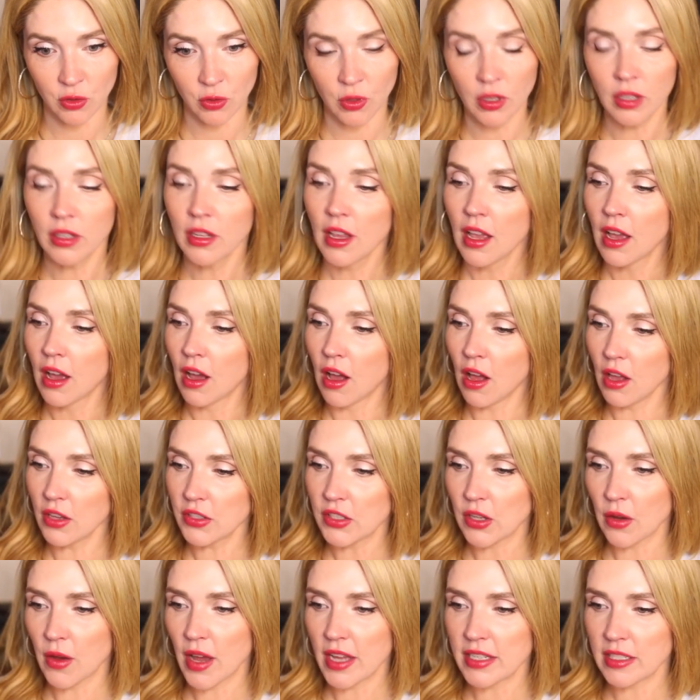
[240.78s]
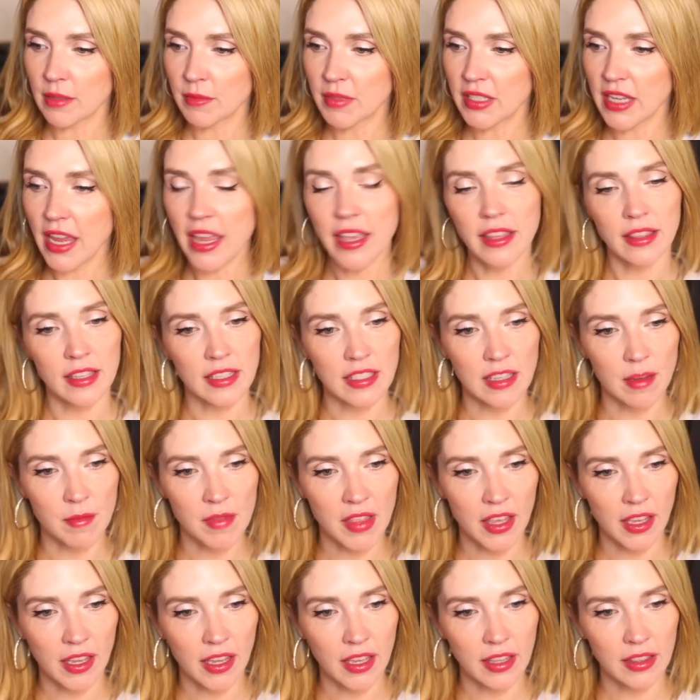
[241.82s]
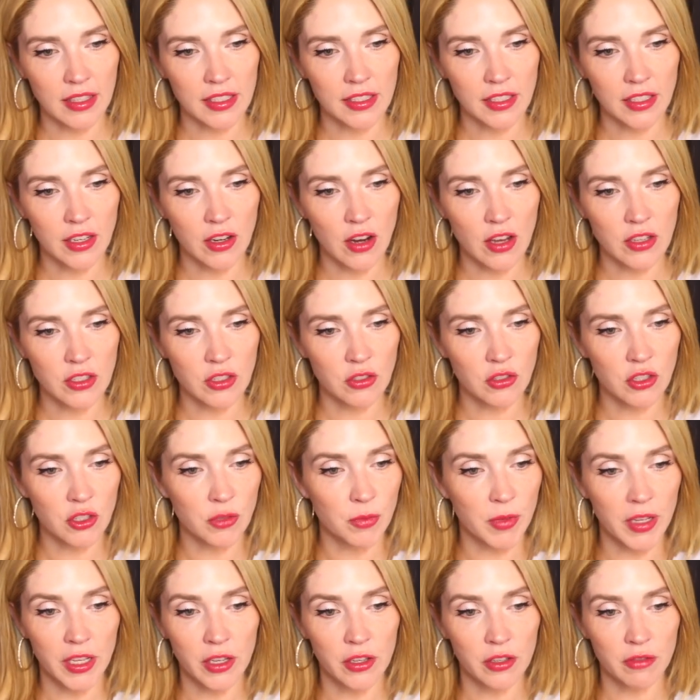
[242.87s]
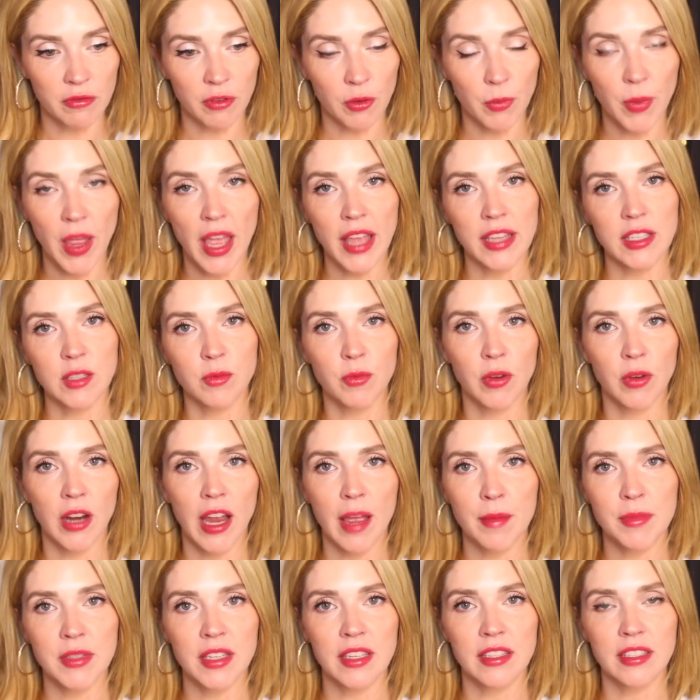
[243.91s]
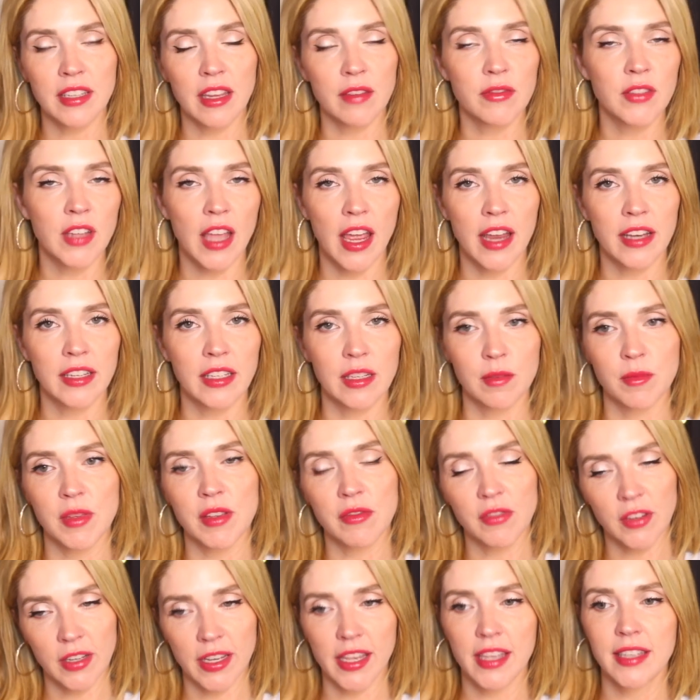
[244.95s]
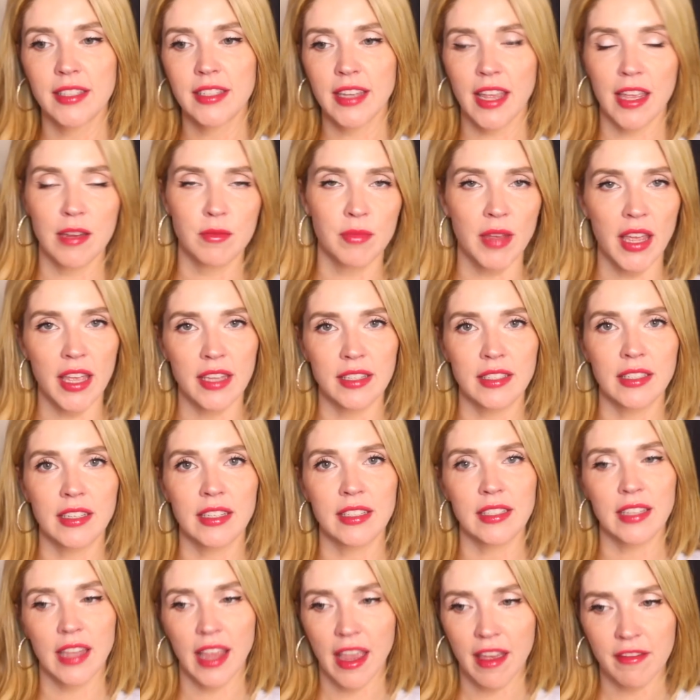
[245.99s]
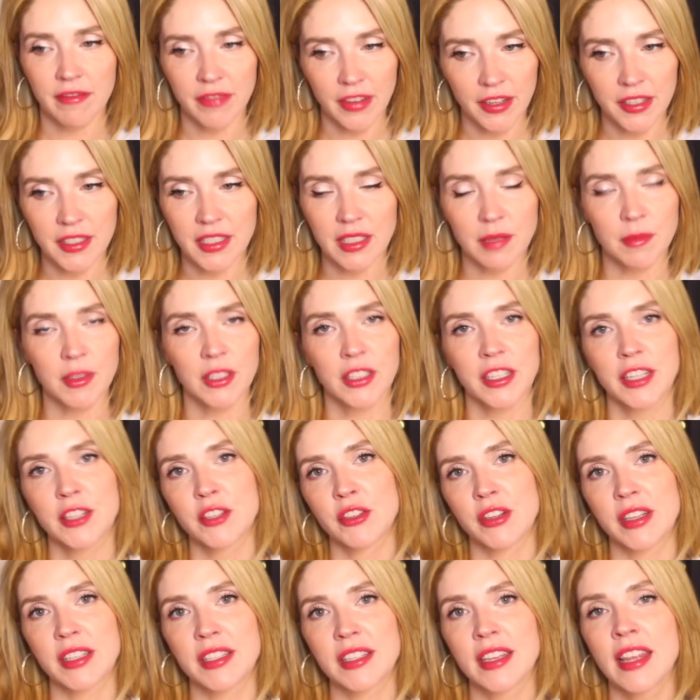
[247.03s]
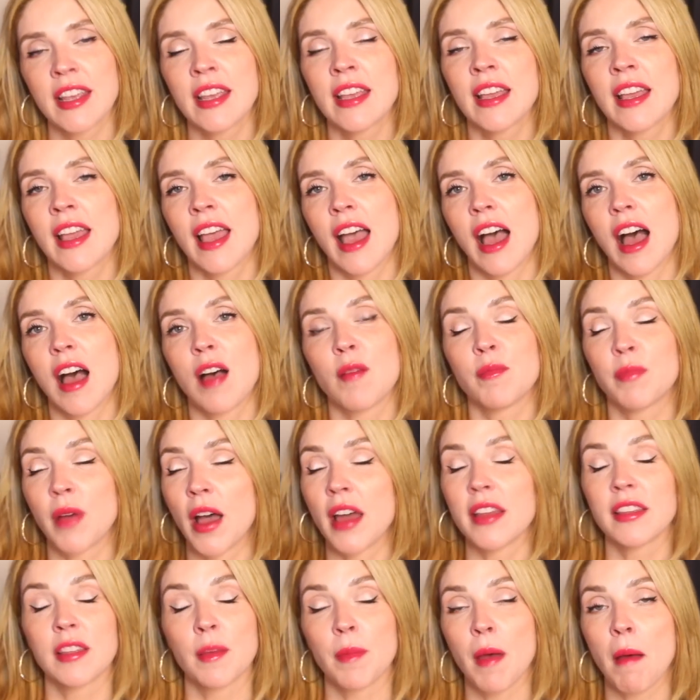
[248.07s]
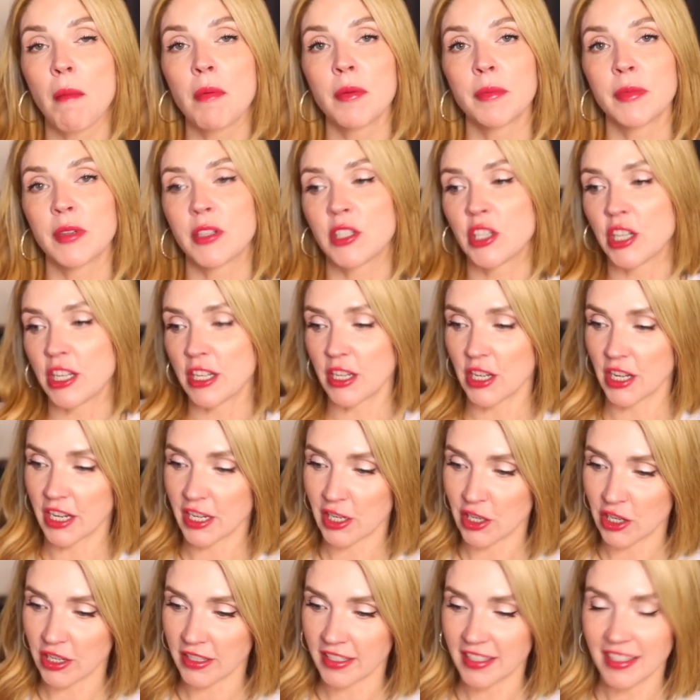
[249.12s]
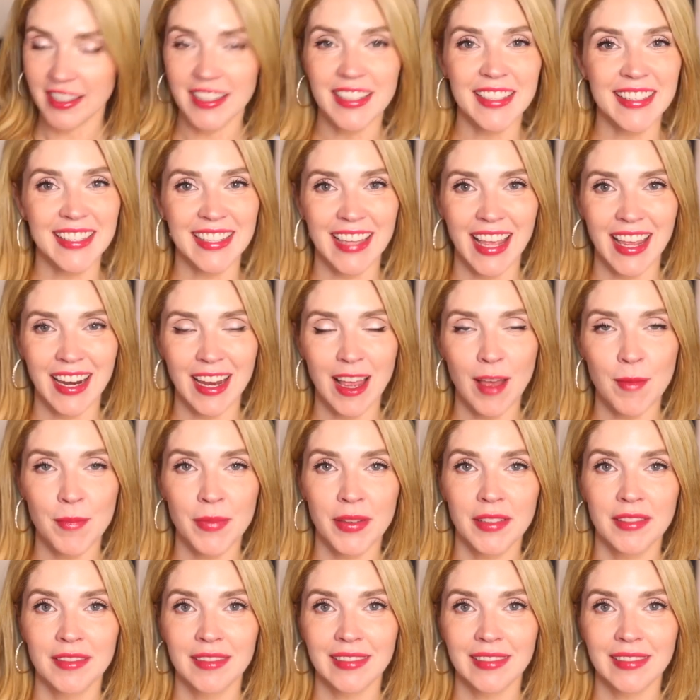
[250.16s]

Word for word: tool. Also, as I'm saying this, I'm thinking this could also just be good for pets. Perhaps this gift guide can be for kids and pets because they have very similar interests. Uh, but the bubble machine you can just set up,